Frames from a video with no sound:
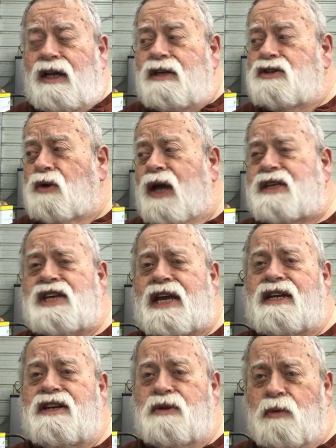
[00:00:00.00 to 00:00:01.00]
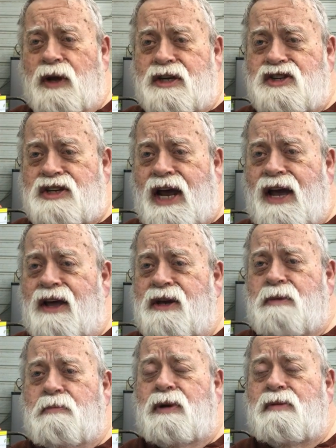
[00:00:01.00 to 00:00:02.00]
So I sanded the rust down
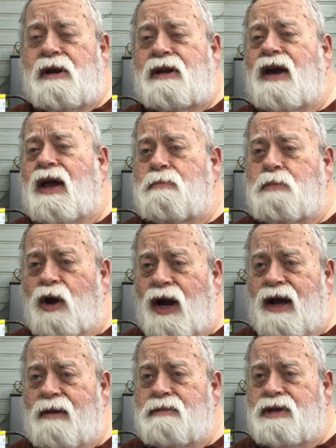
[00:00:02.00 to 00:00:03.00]
and got it primed.